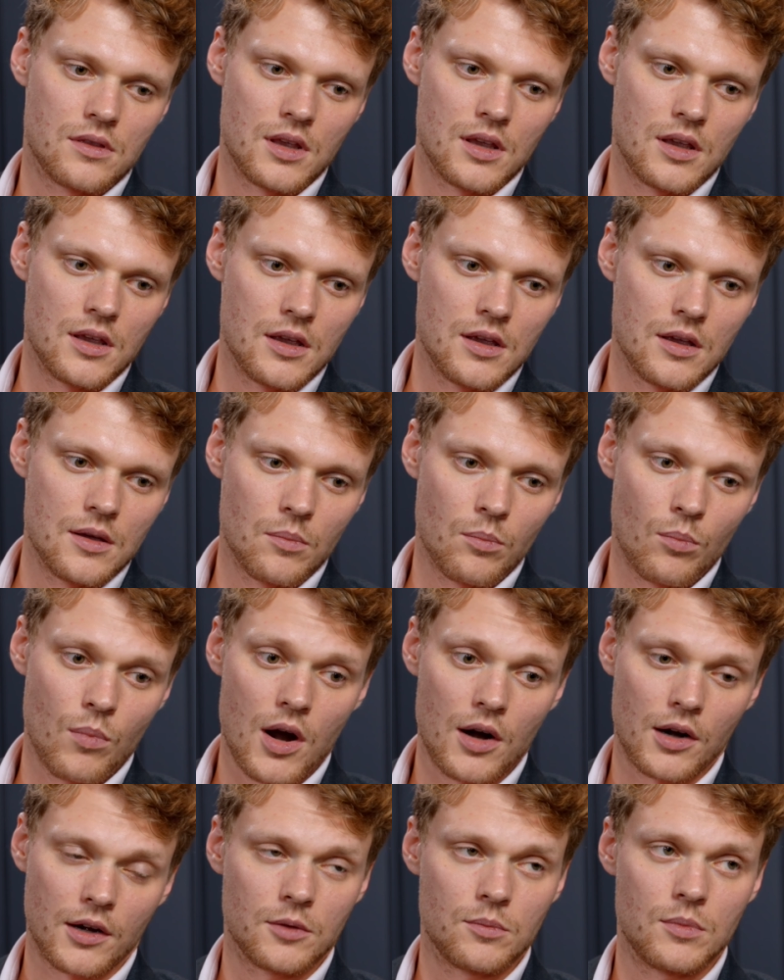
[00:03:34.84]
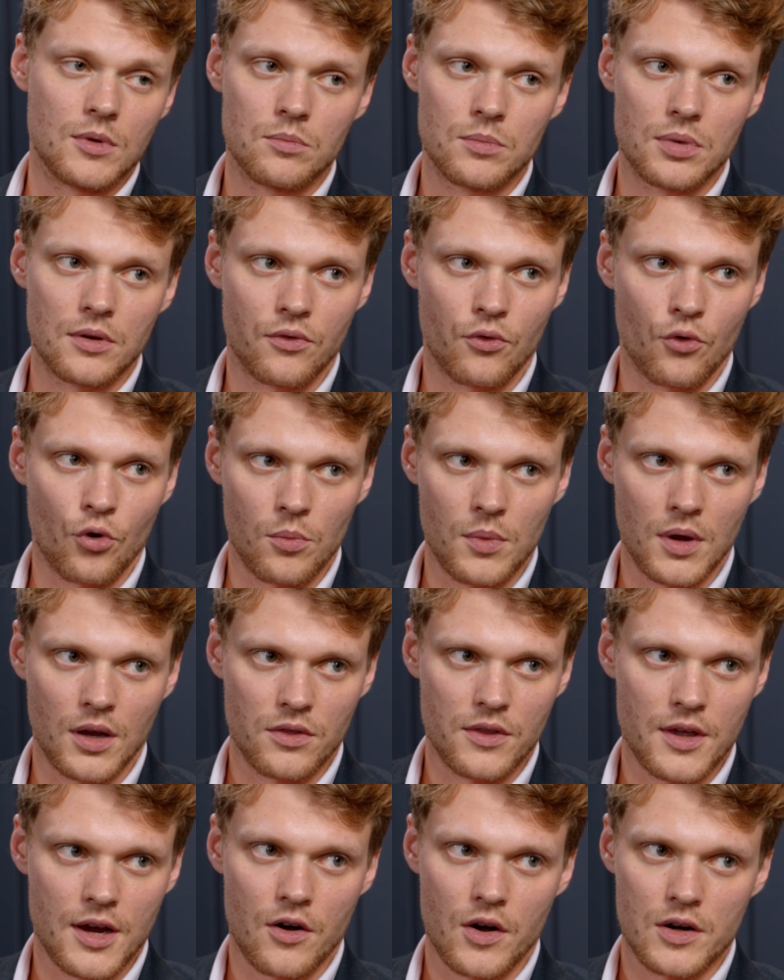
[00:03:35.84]
the market been
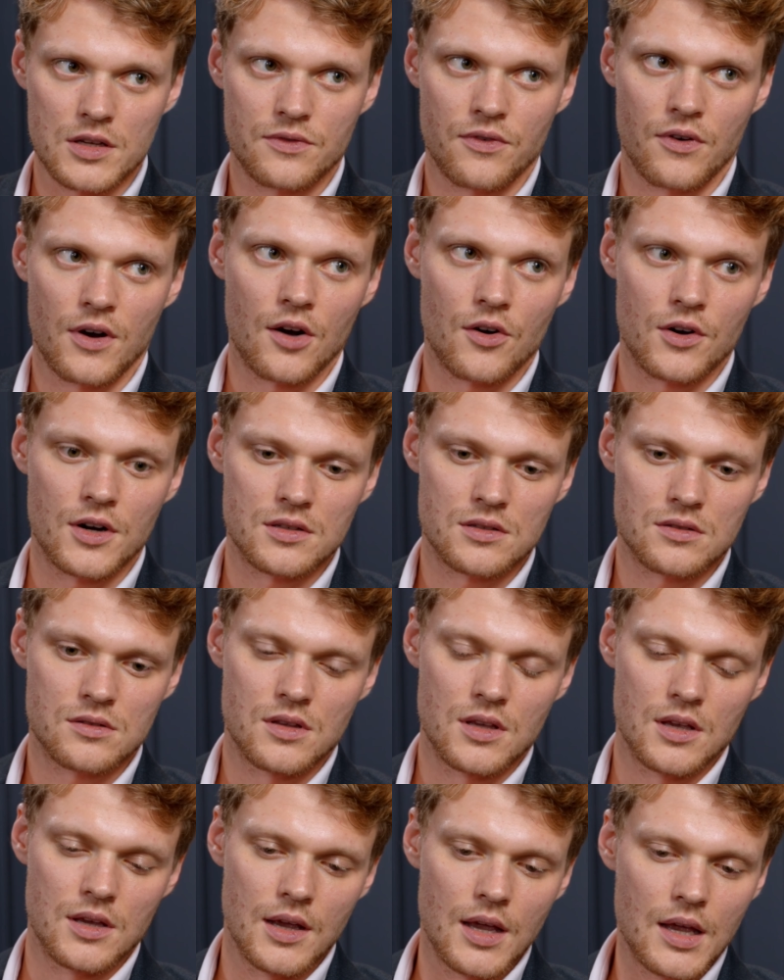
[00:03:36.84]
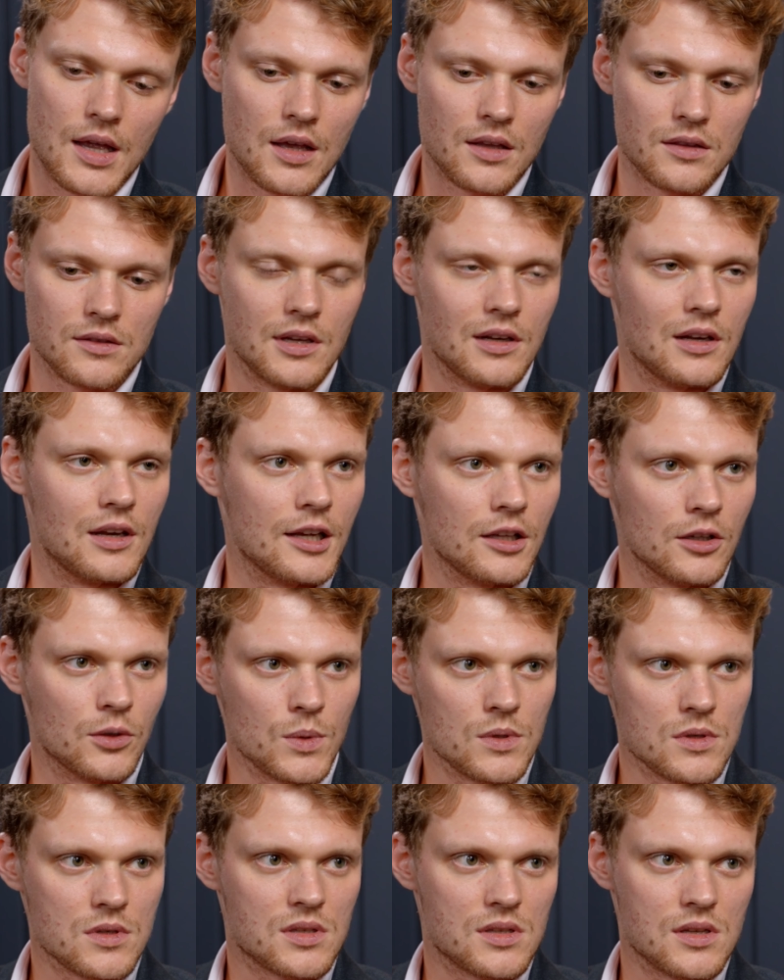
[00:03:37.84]
performing there as far as the
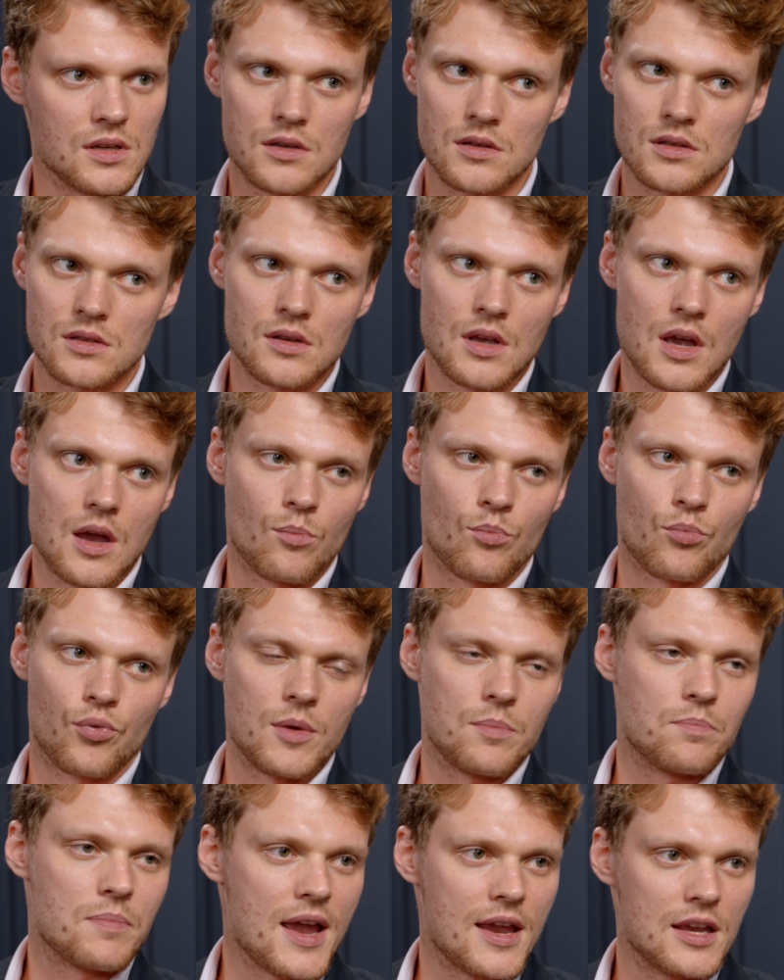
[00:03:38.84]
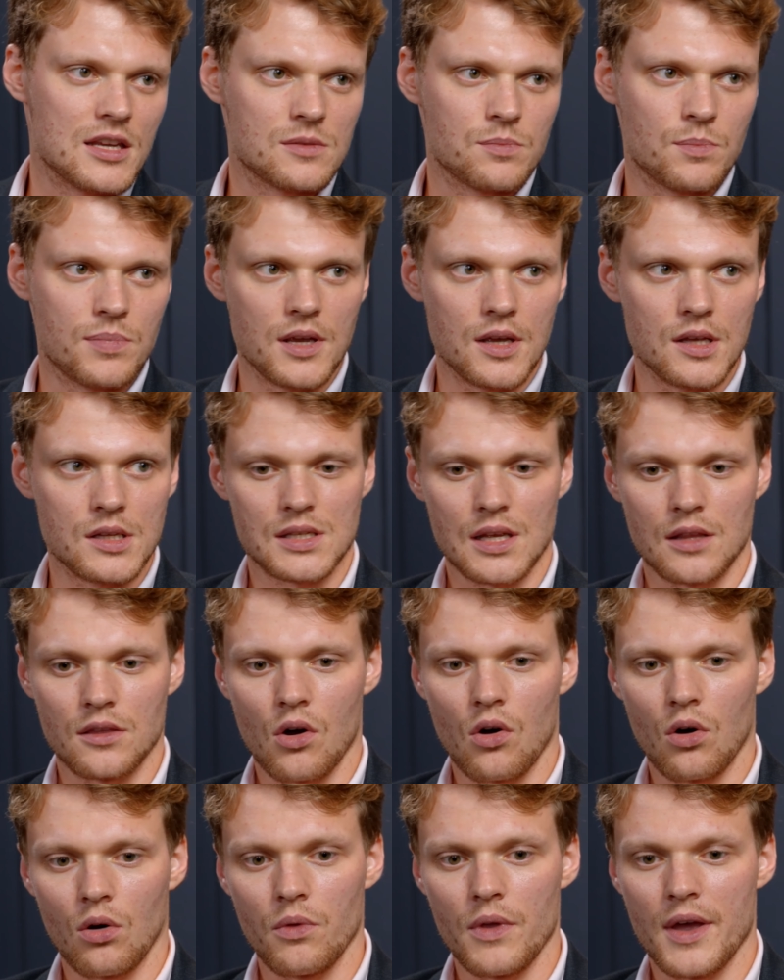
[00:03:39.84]
delinquencies, prepay speeds, and
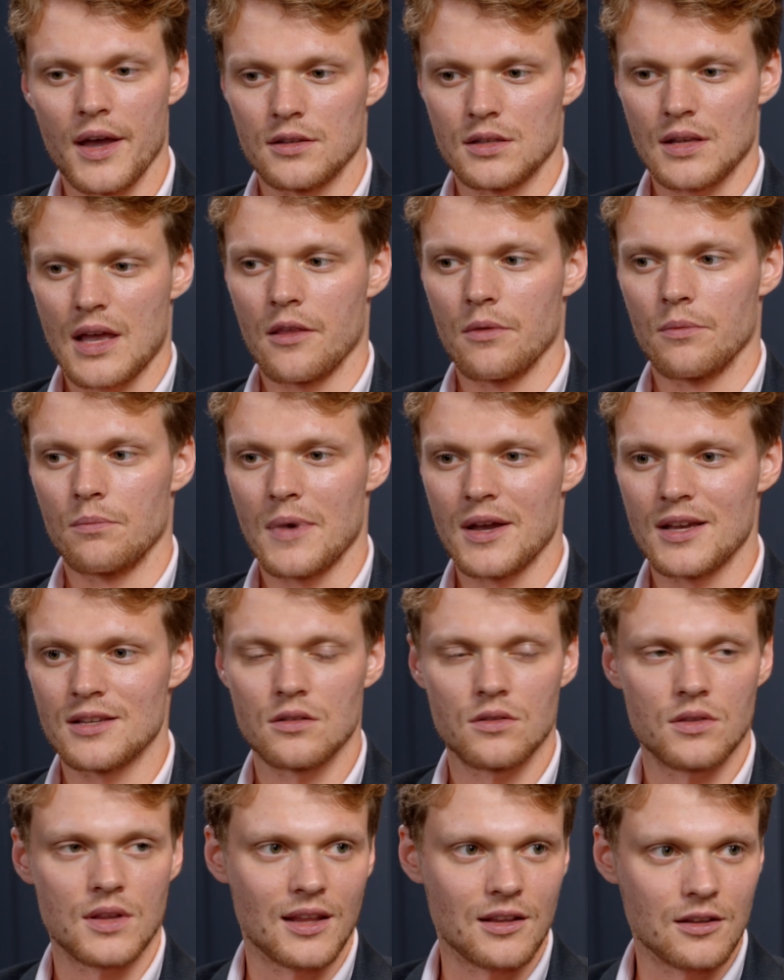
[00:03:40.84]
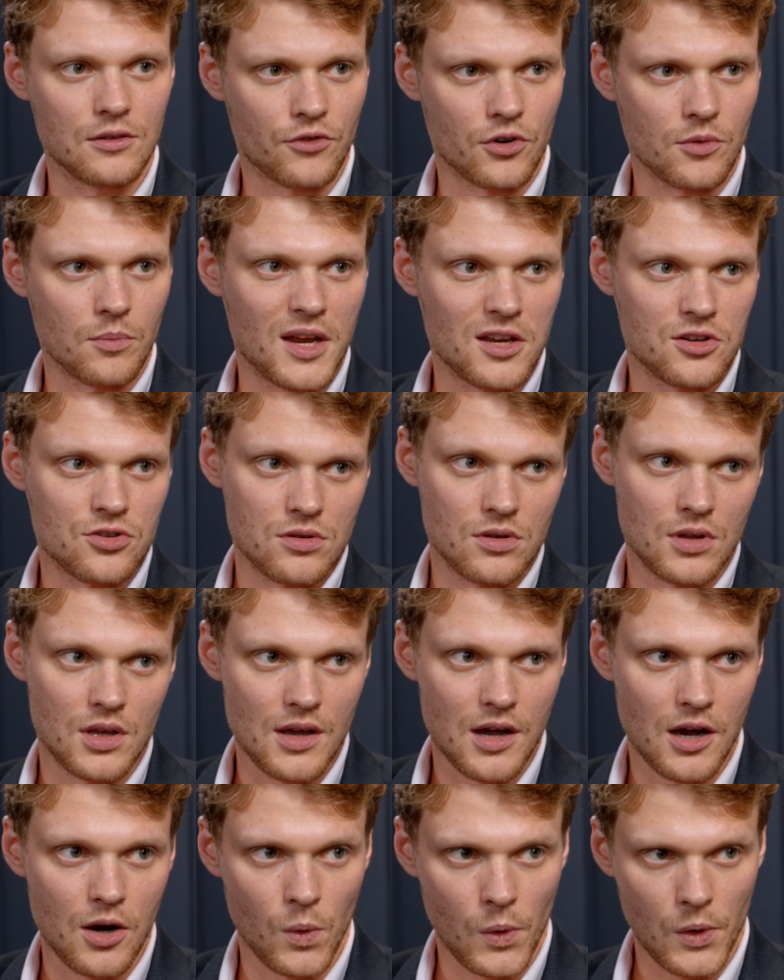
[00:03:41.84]
all that? And based on that information
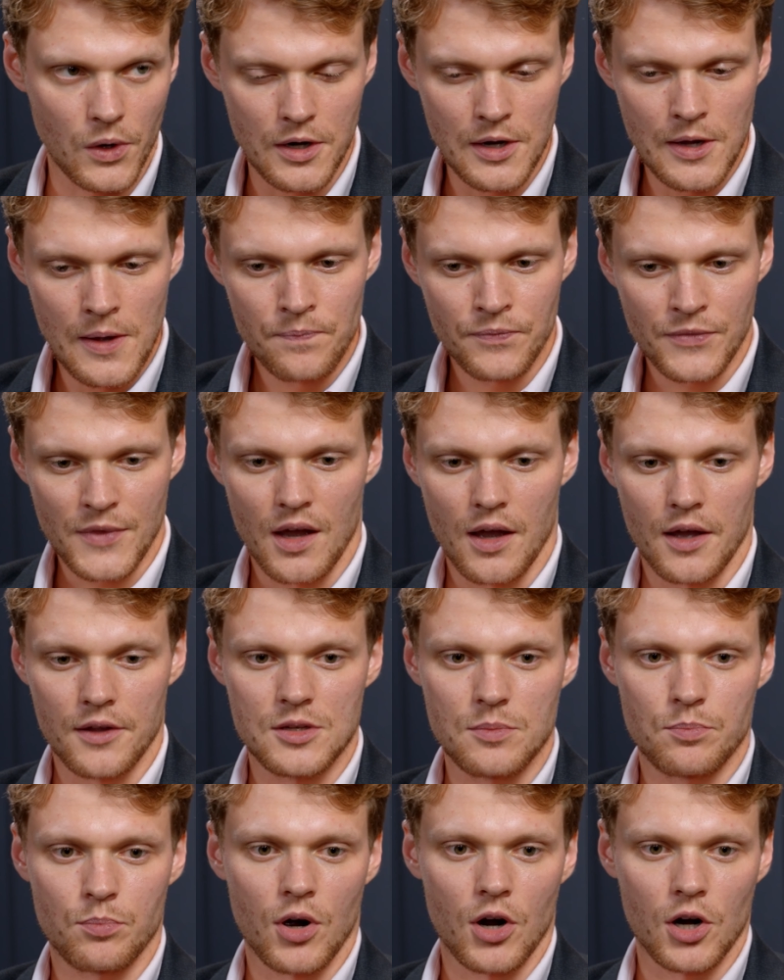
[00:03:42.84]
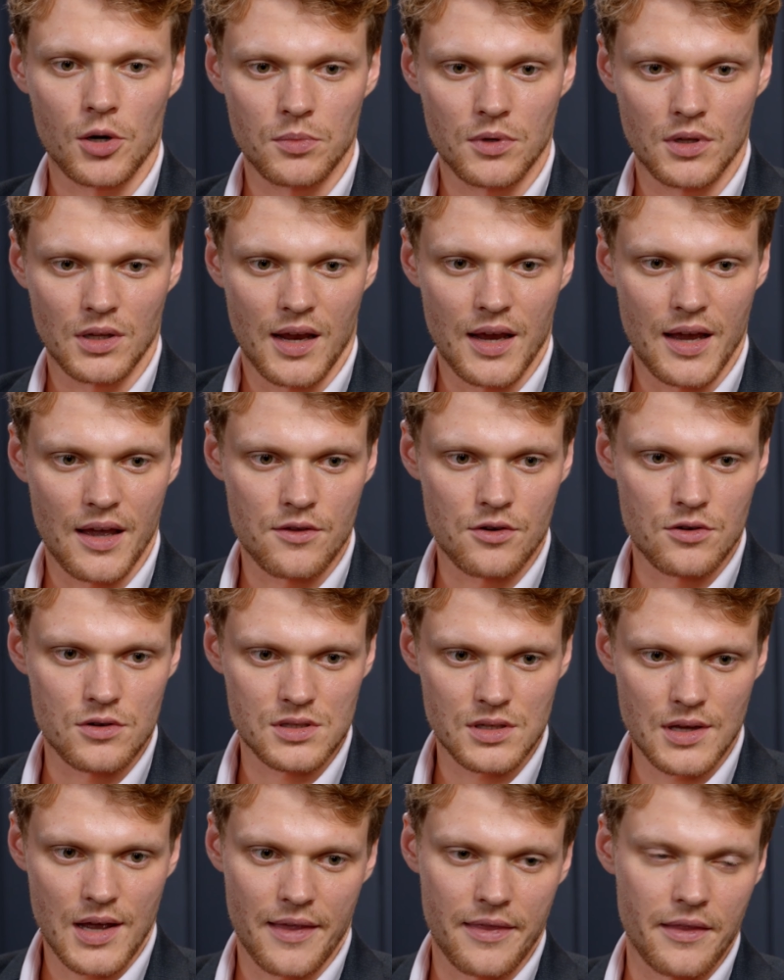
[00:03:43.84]
that our department
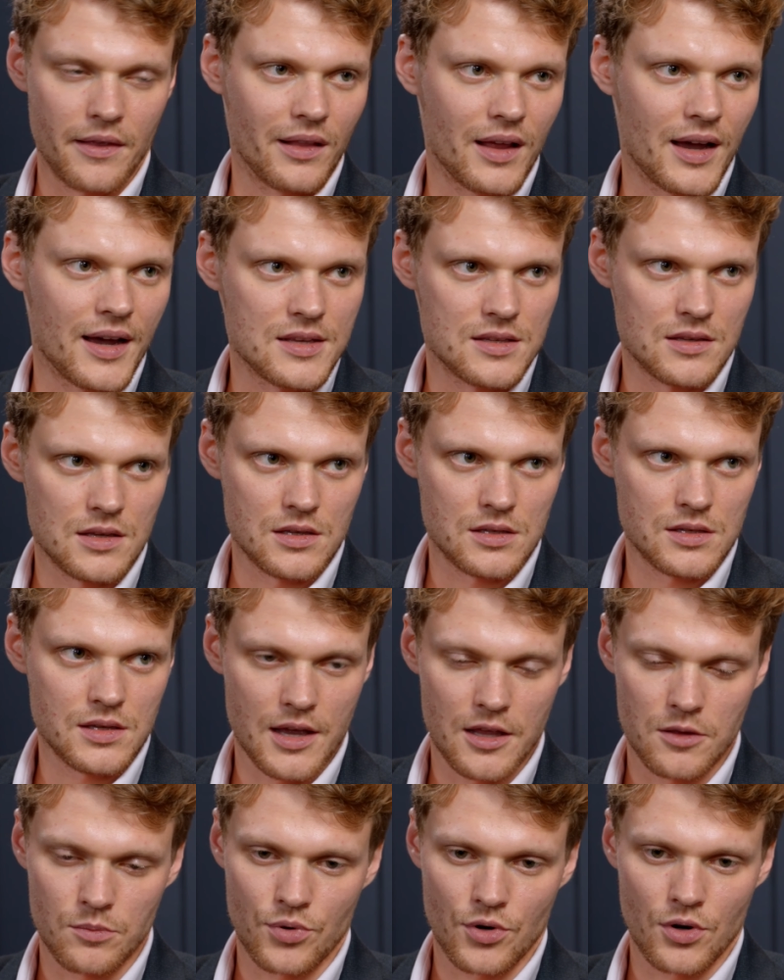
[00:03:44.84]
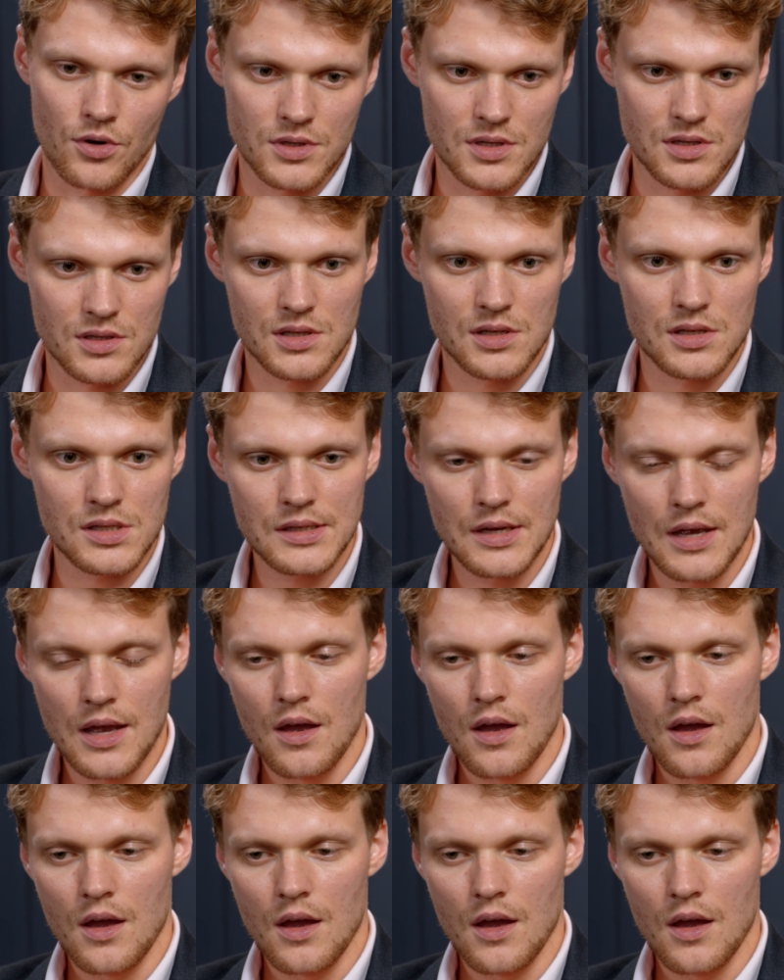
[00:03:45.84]
gathers, analyzes, and processes,